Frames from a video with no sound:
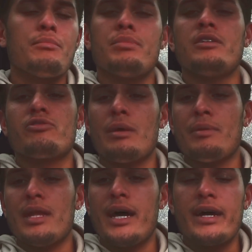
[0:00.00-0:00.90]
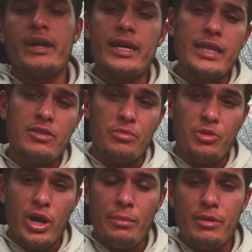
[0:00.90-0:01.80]
please drop a like, hit that
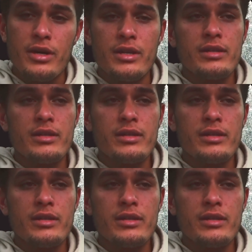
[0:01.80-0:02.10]
subscribe button,